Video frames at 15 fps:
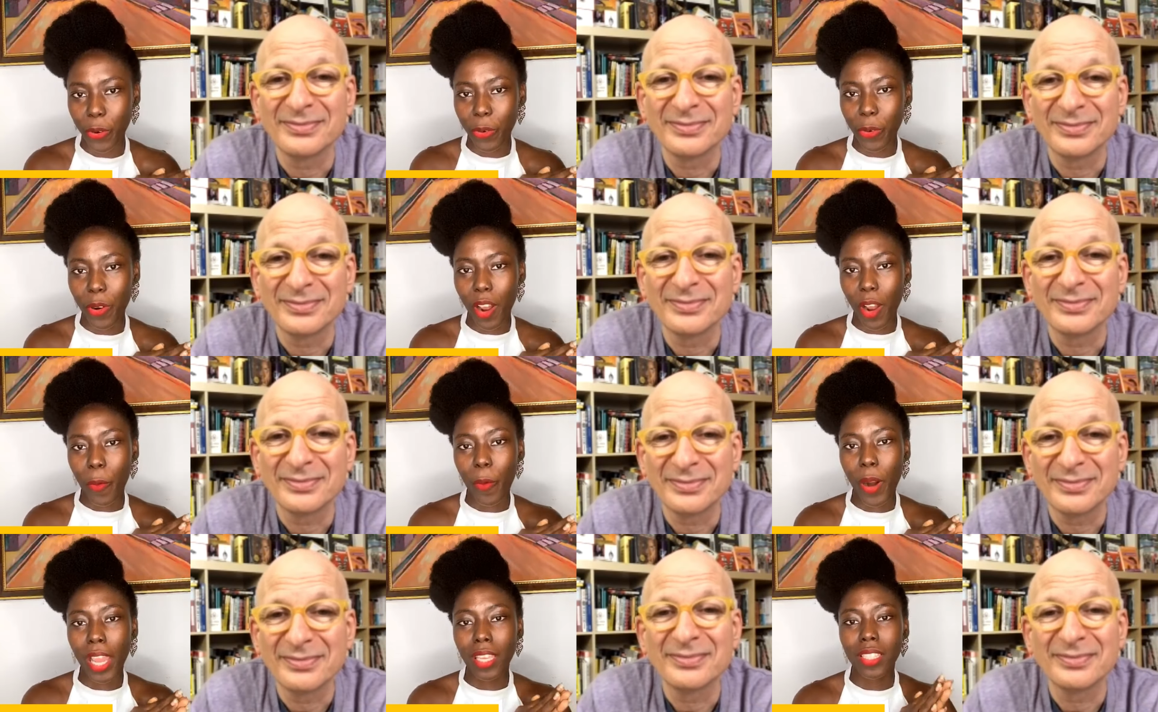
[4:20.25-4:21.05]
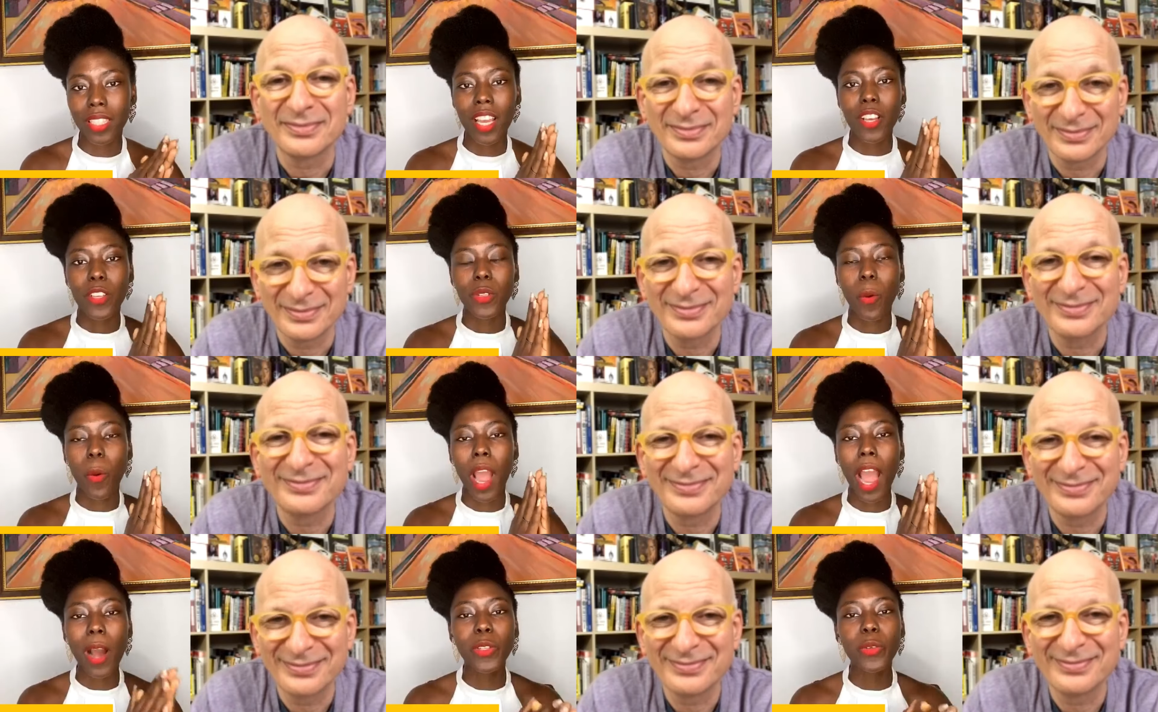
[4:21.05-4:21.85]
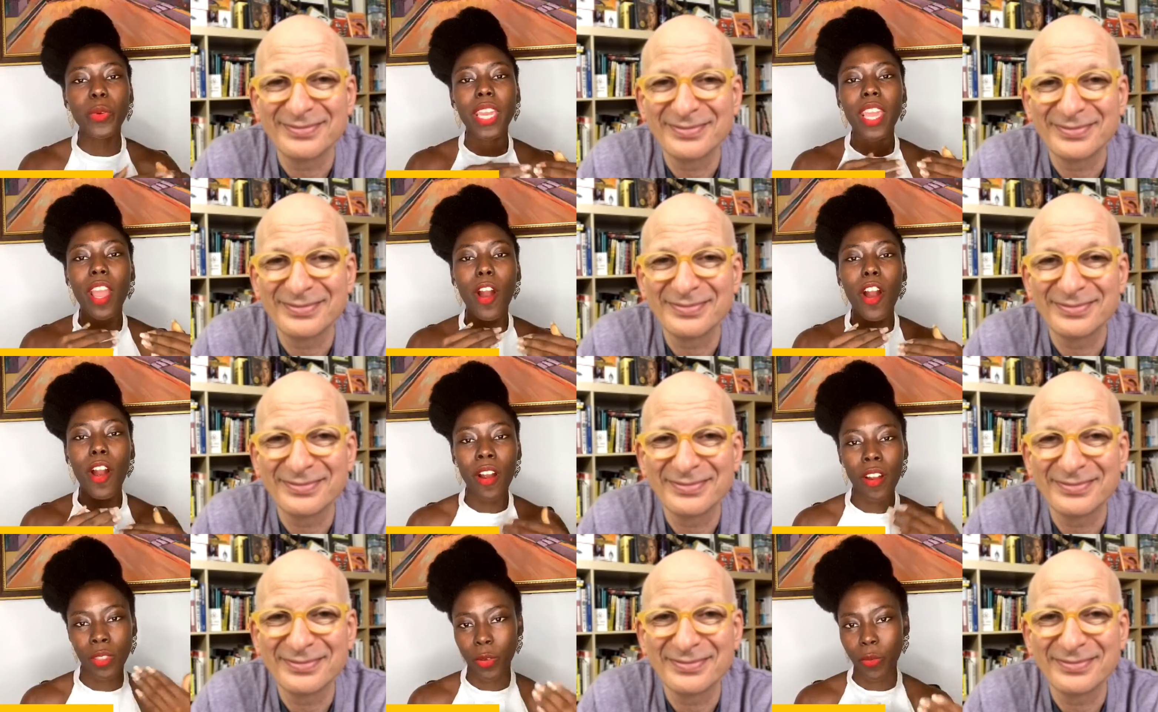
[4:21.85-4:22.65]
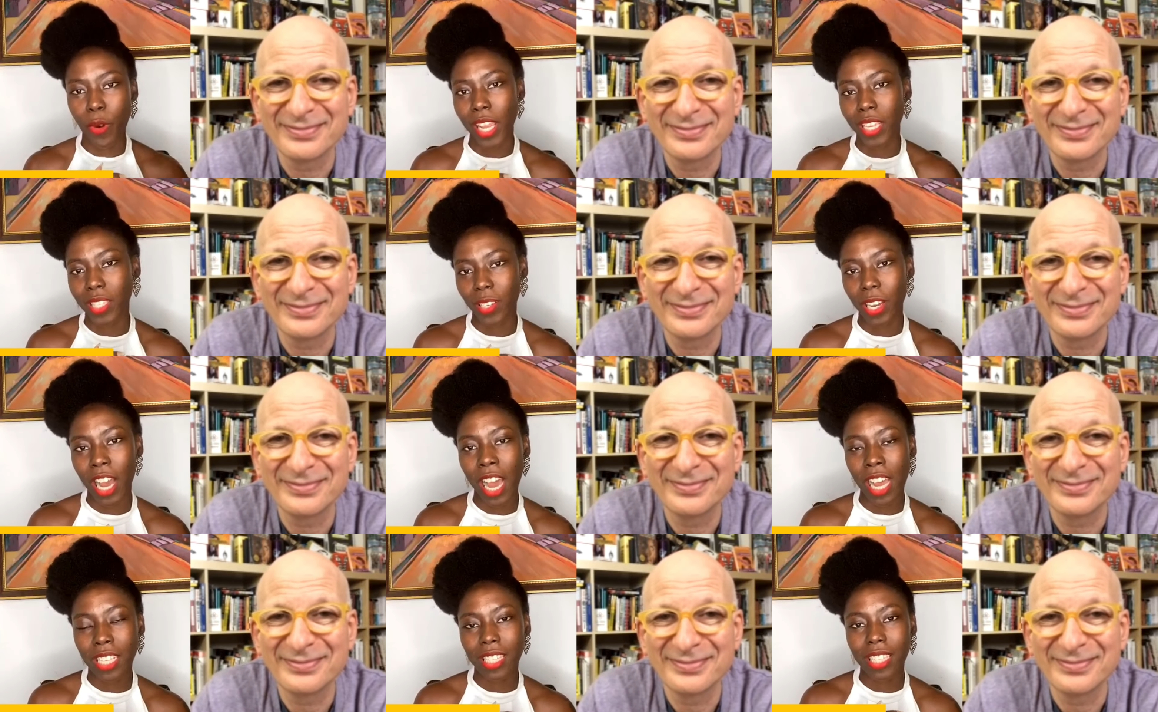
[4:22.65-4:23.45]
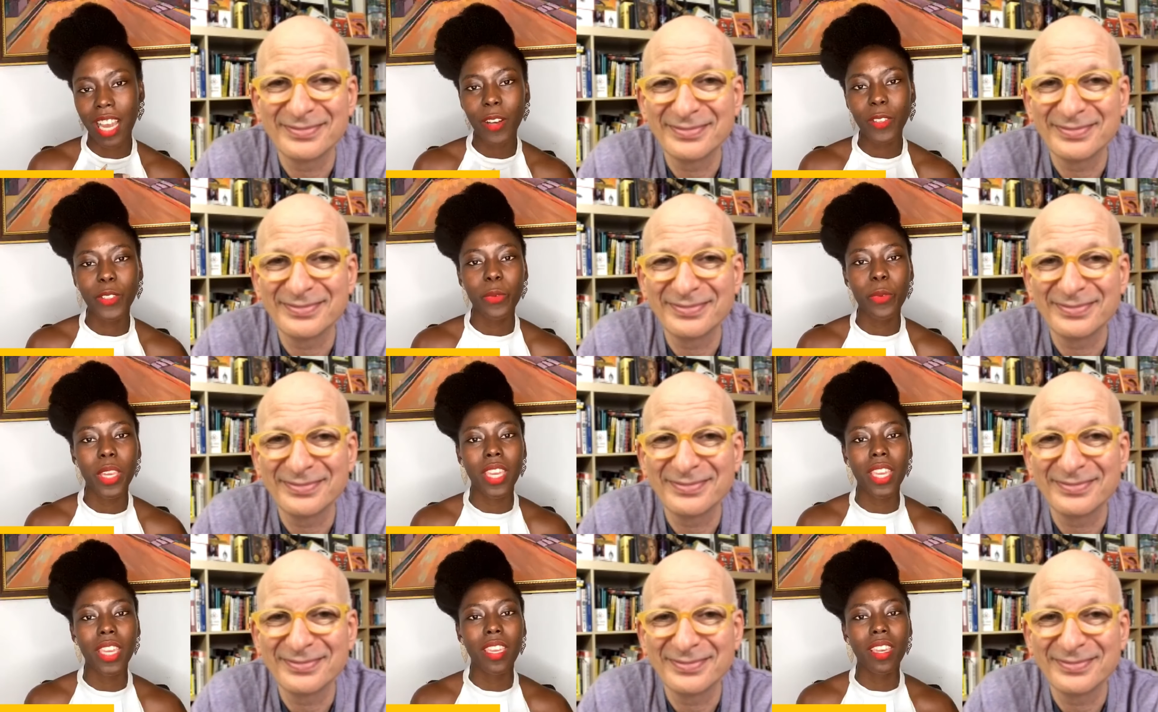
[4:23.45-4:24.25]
Speaker 1: right so how do we earn the right to ask how do we